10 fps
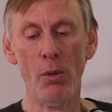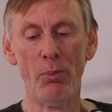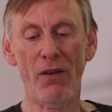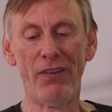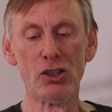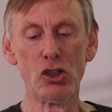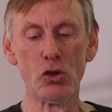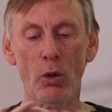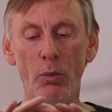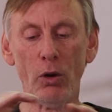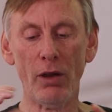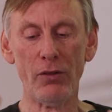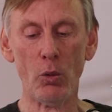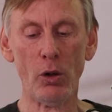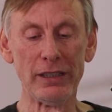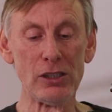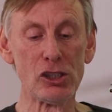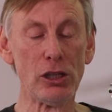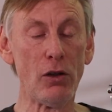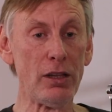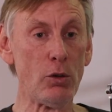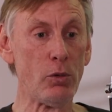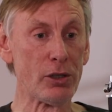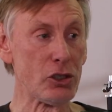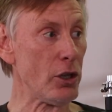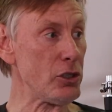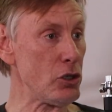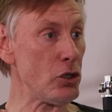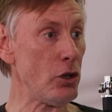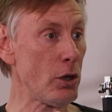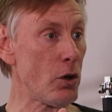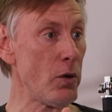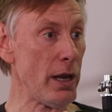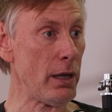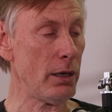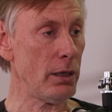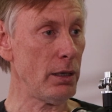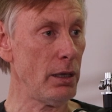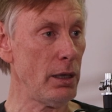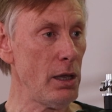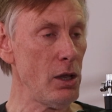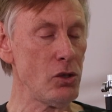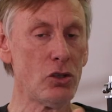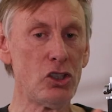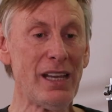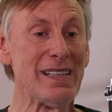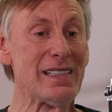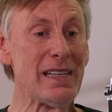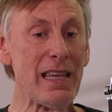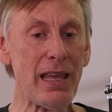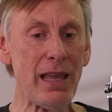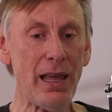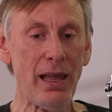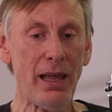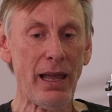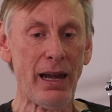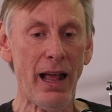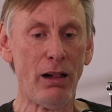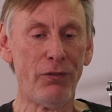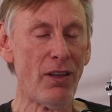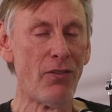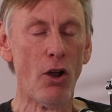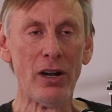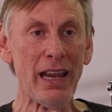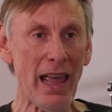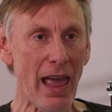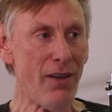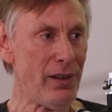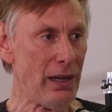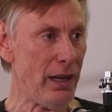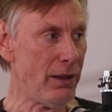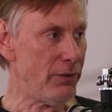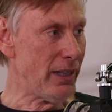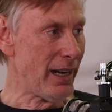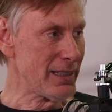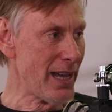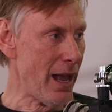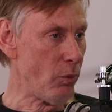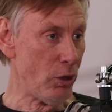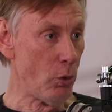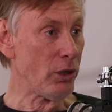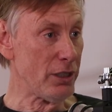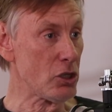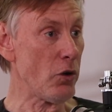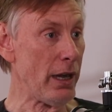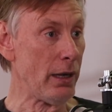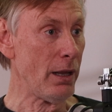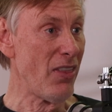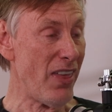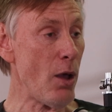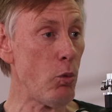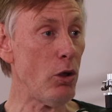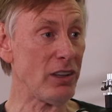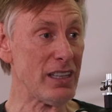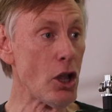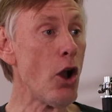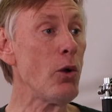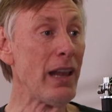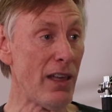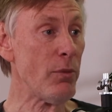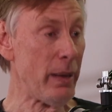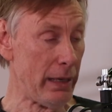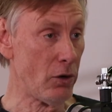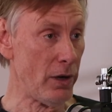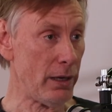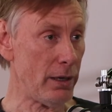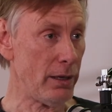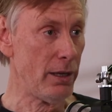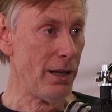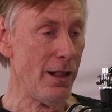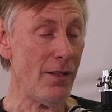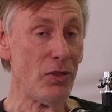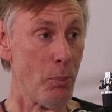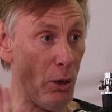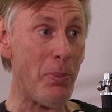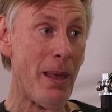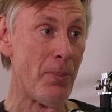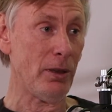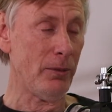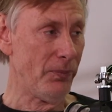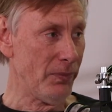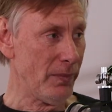perfect storm all over the world, and slowly the world starts to turn green. So Gen Z and Alpha have only ever lived at a time where the world is green. Their world has only ever been green. The blue people,